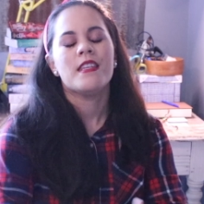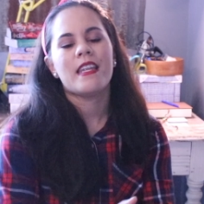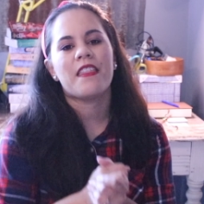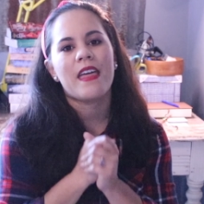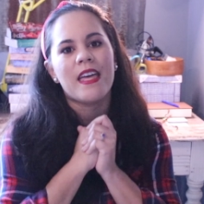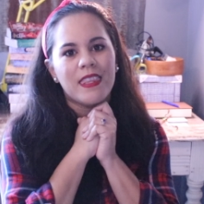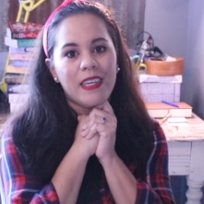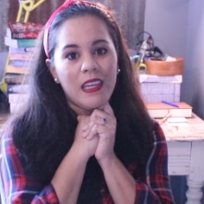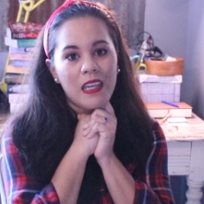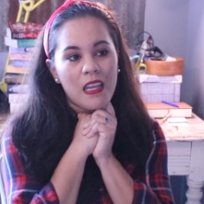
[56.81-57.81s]
Now that
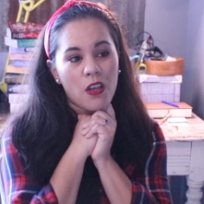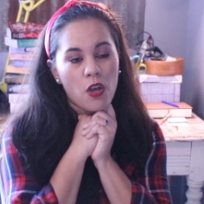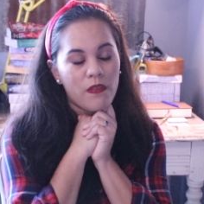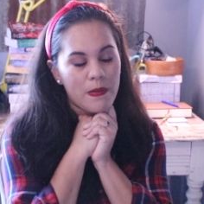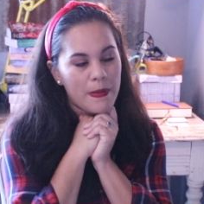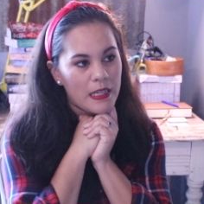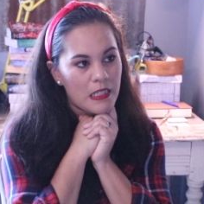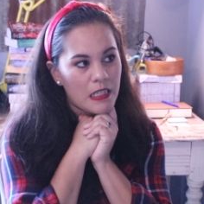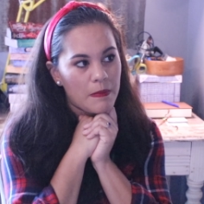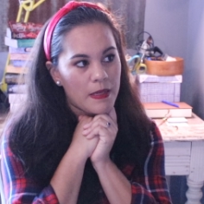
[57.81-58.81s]
the COVID
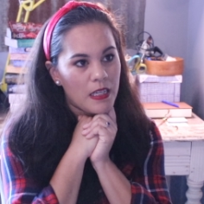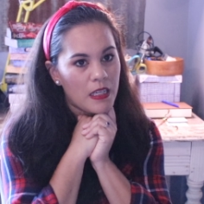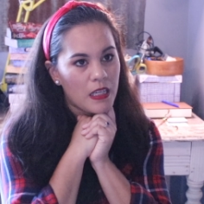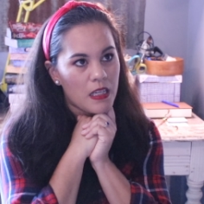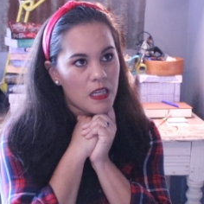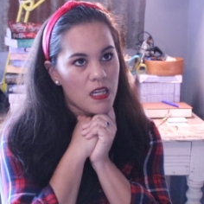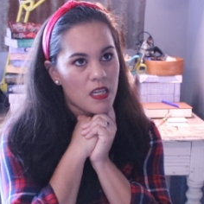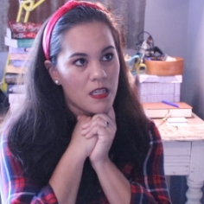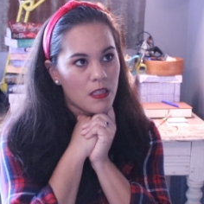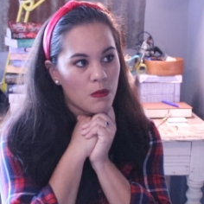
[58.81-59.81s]
pandemic
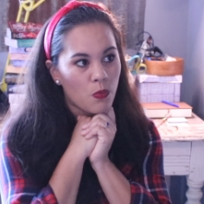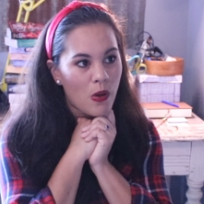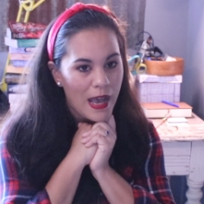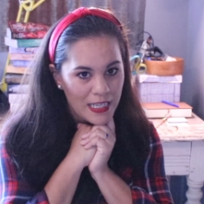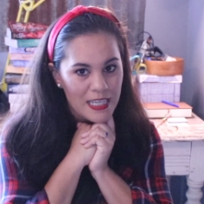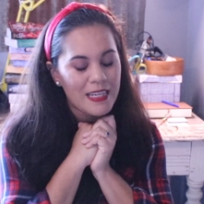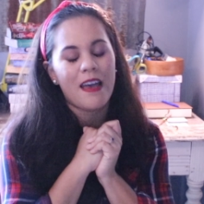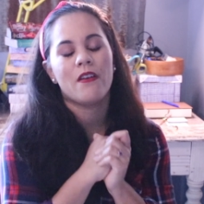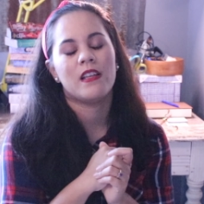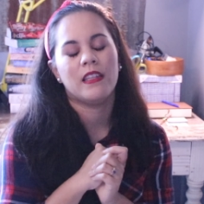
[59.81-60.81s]
is winding
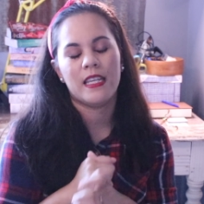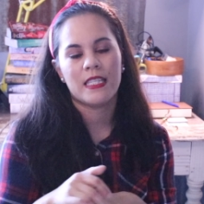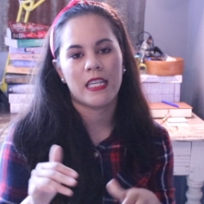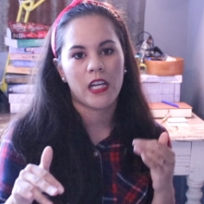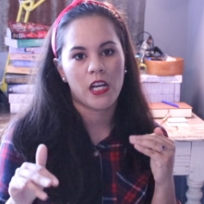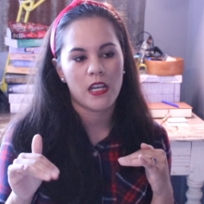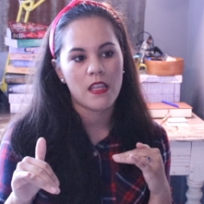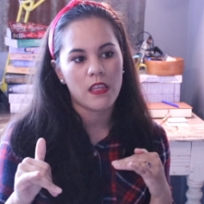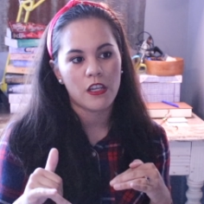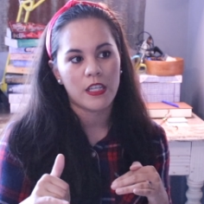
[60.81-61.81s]
down, at least here
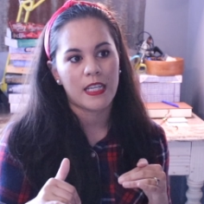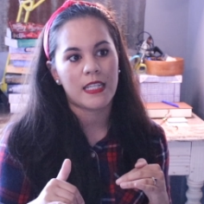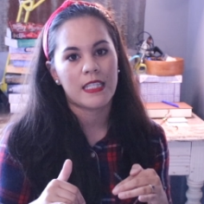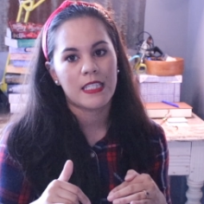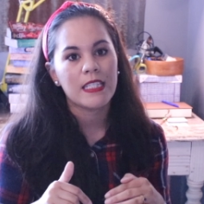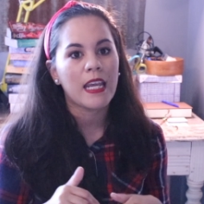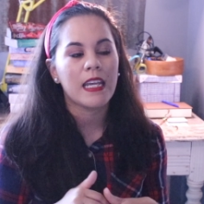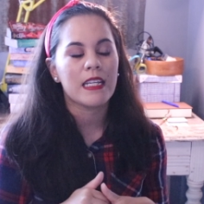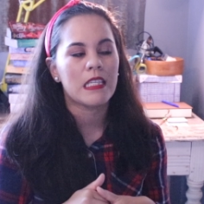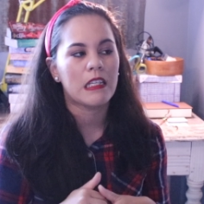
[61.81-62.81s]
in the United
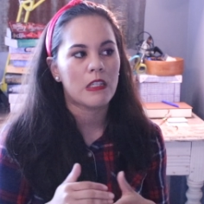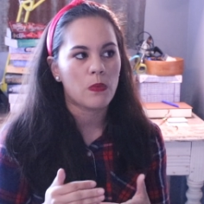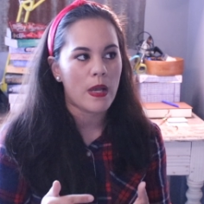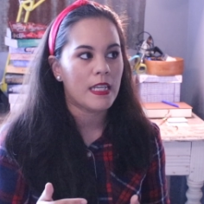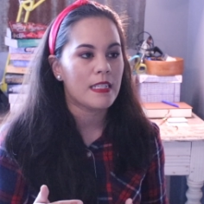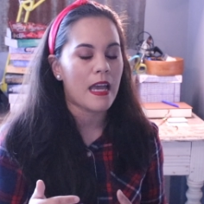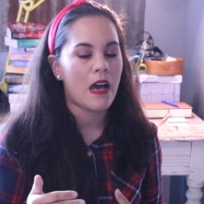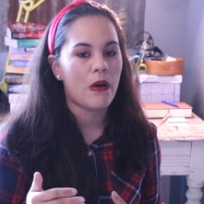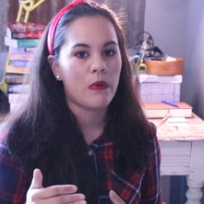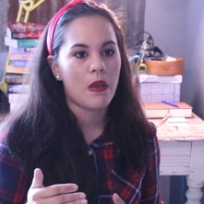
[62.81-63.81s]
States, it is winding
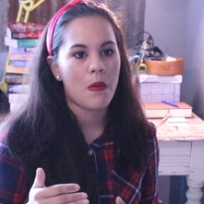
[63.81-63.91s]
down.